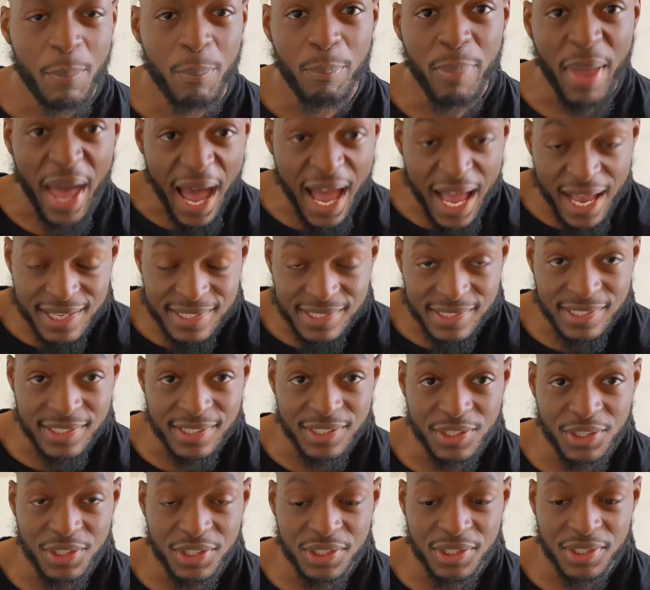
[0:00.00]

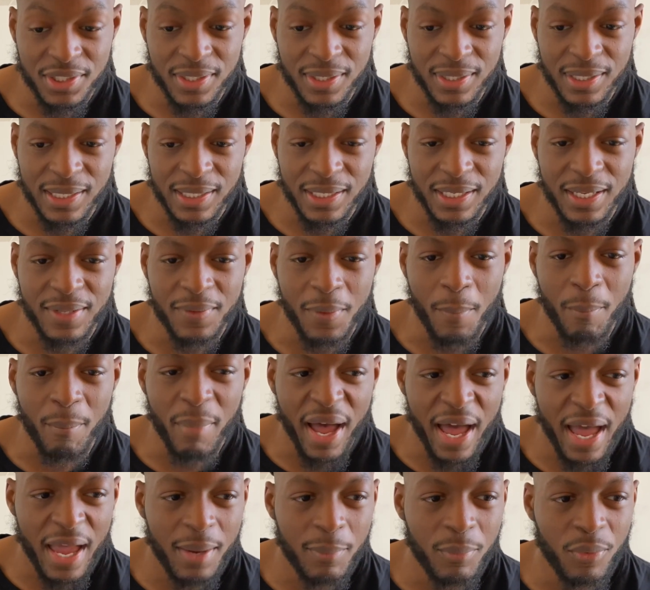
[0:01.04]
passage in the
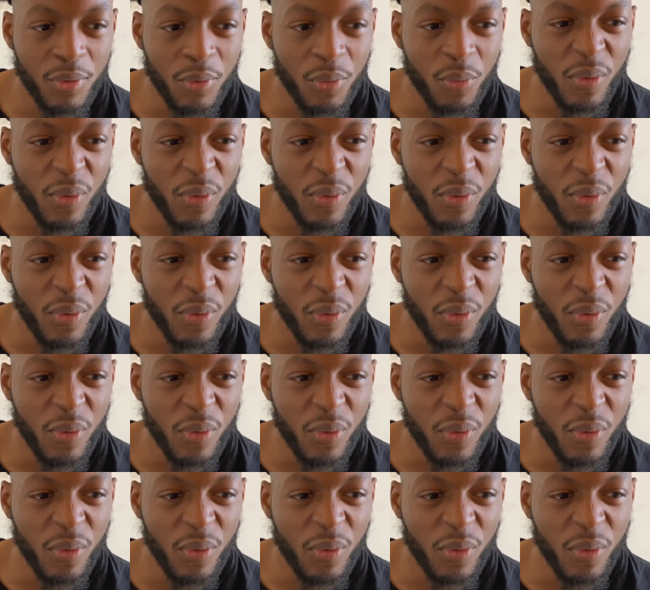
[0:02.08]
Bible